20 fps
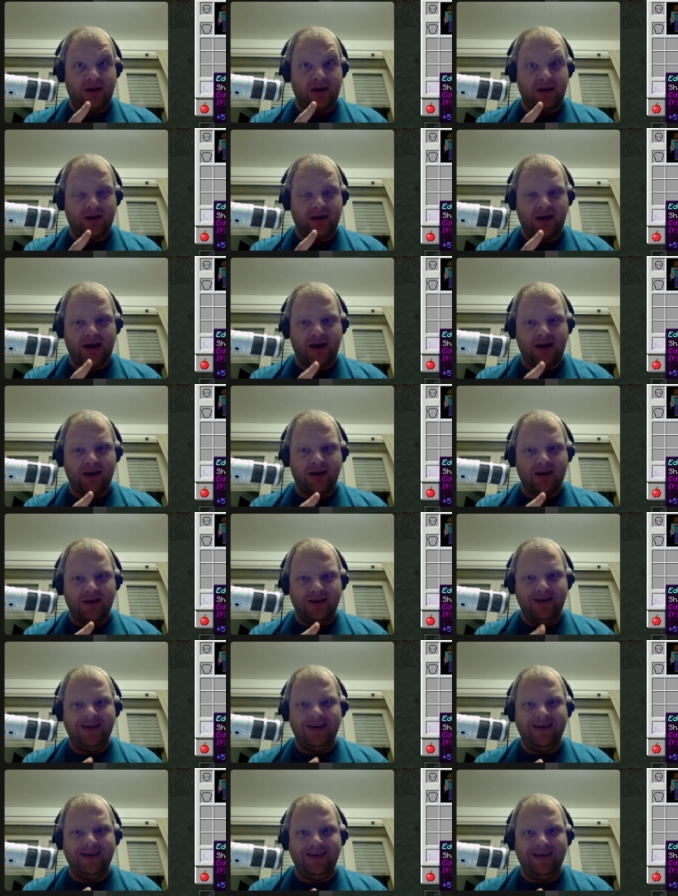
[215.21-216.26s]
Okay,
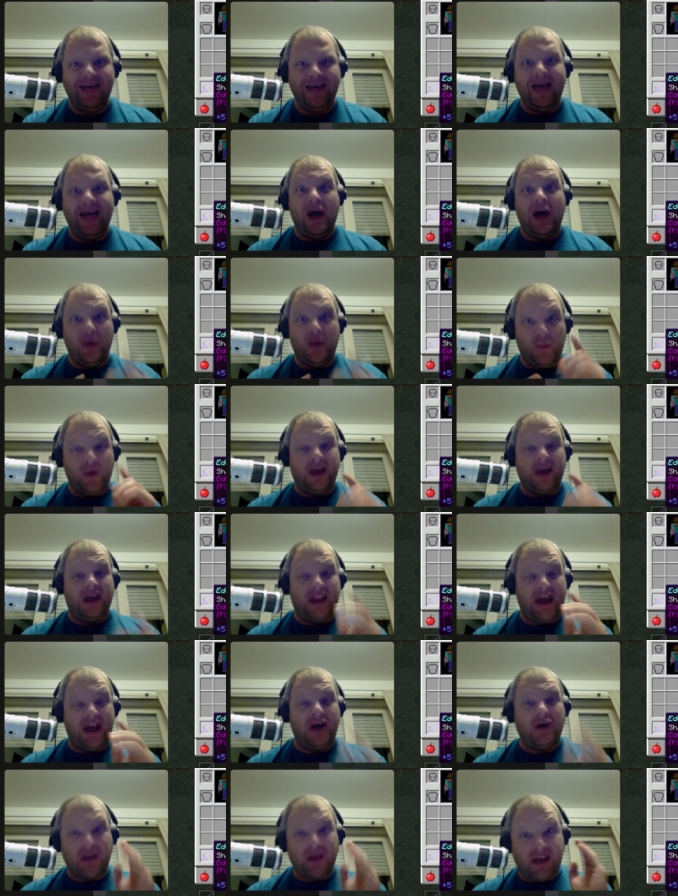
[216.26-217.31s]
we can
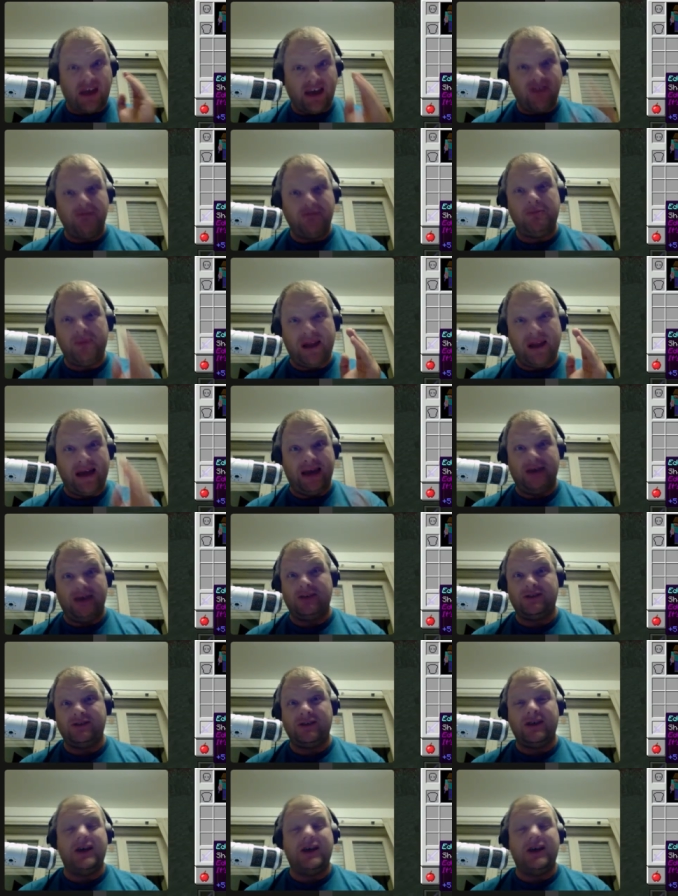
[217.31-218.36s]
now give
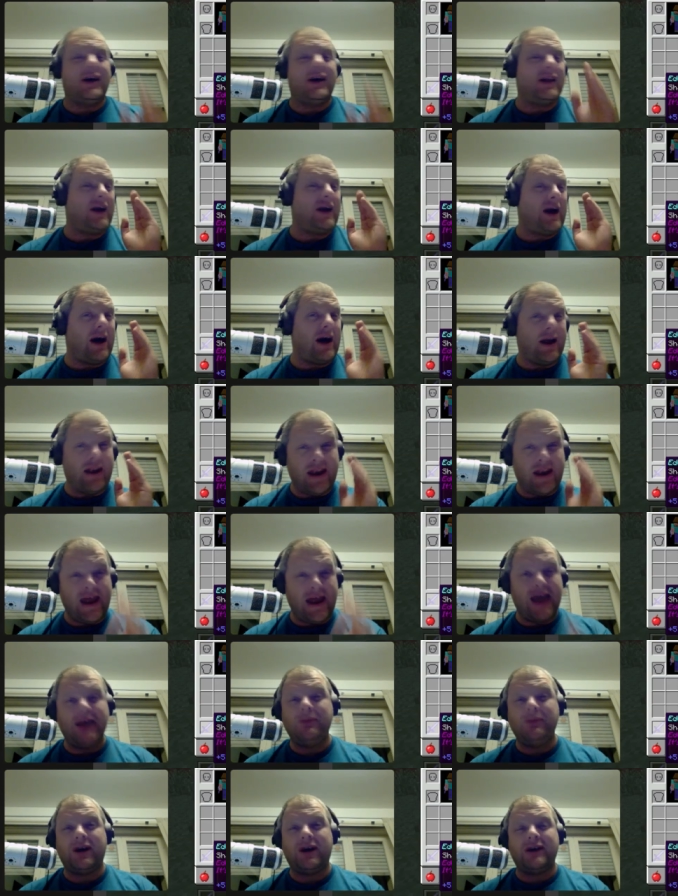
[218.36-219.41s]
players an
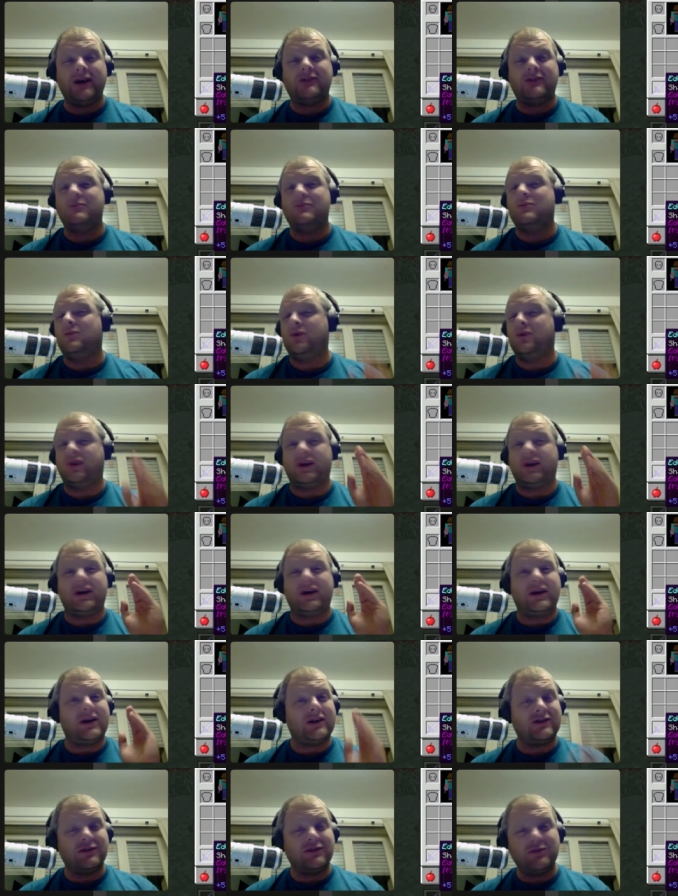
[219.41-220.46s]
named item with a
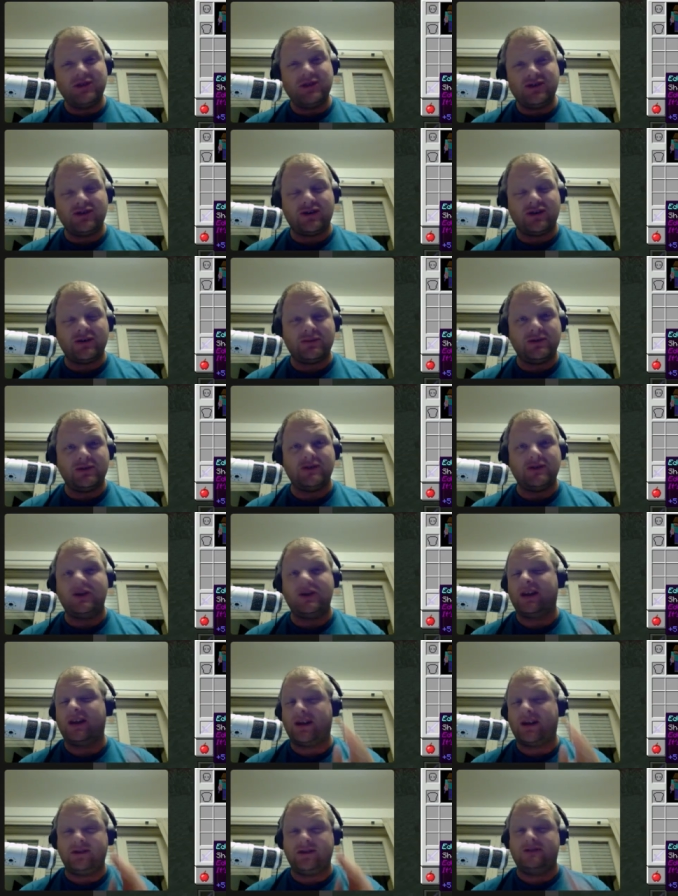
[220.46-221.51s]
custom enchantment and
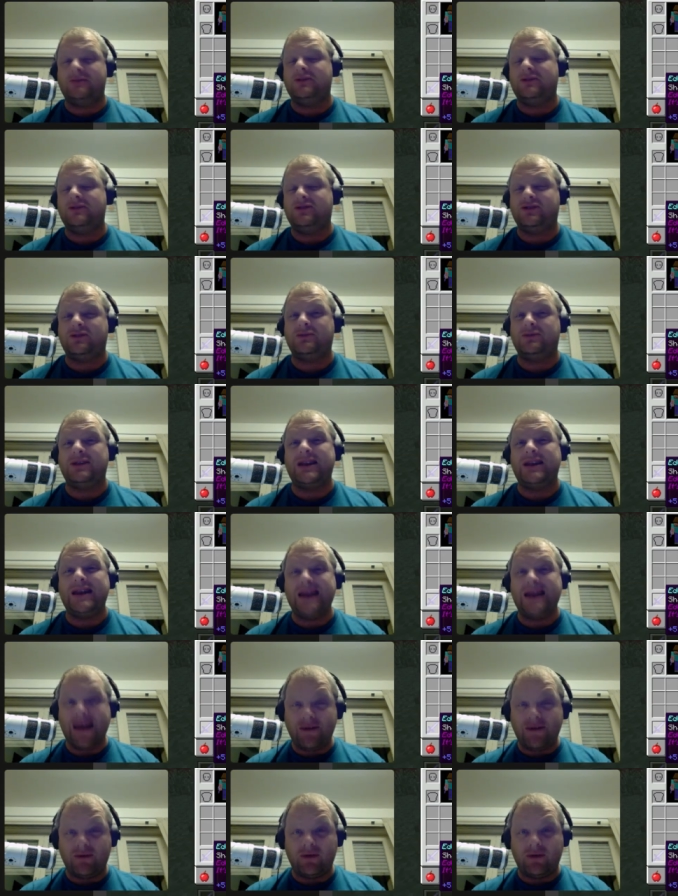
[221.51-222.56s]
a custom enchantment
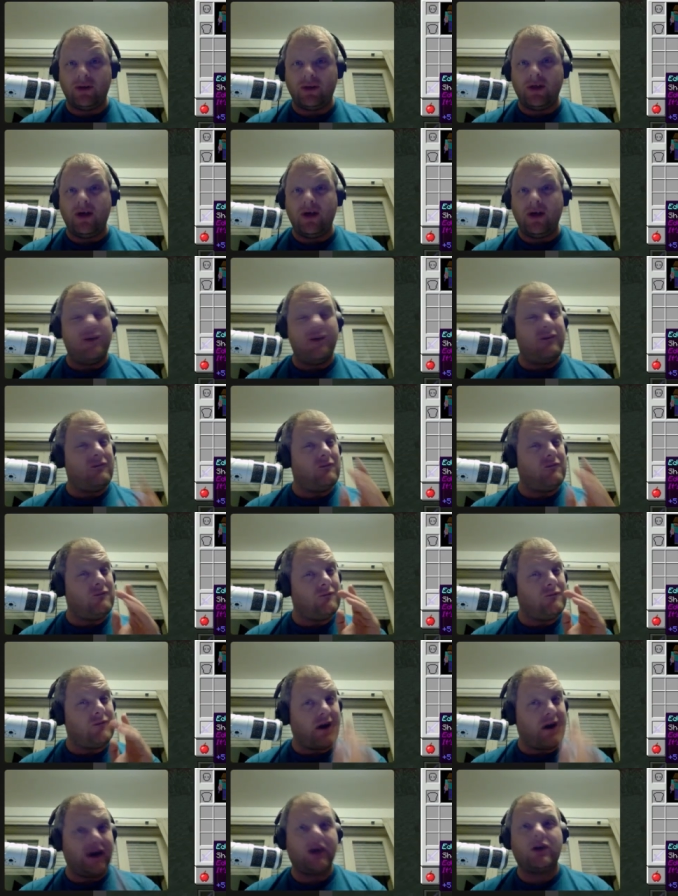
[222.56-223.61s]
level
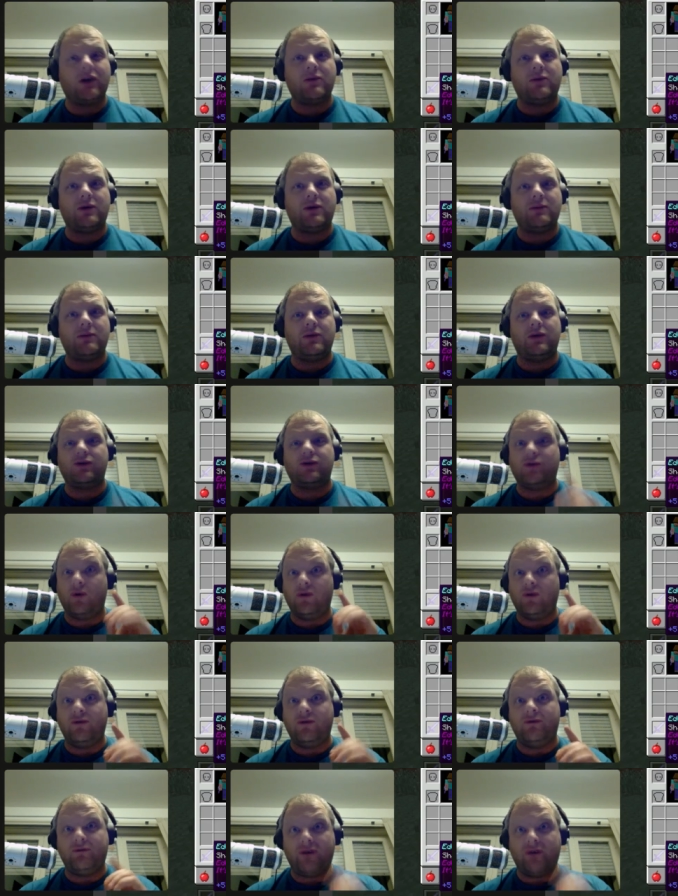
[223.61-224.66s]
via command blocks or
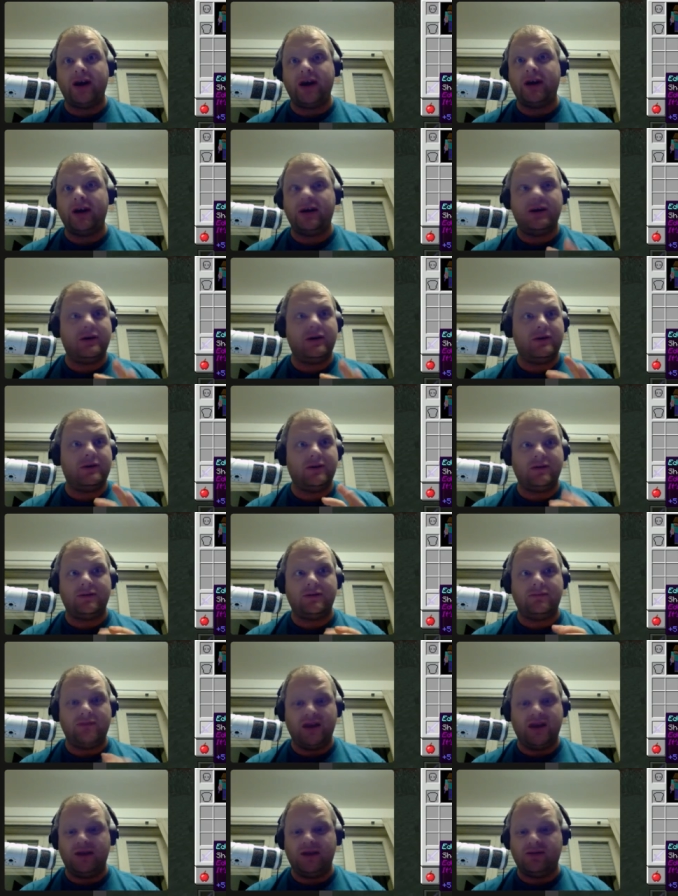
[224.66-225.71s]
via the
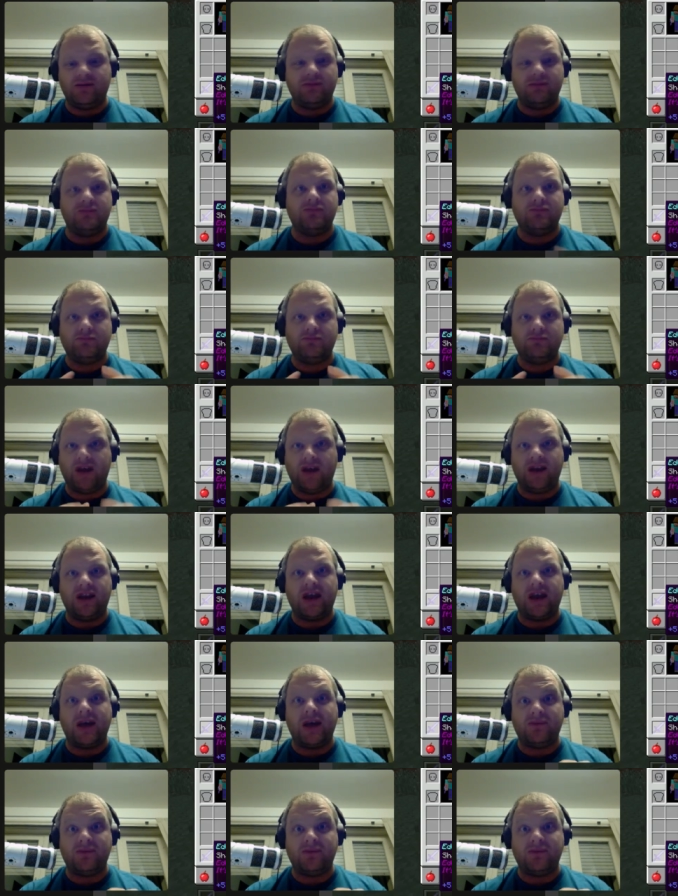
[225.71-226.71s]
in-game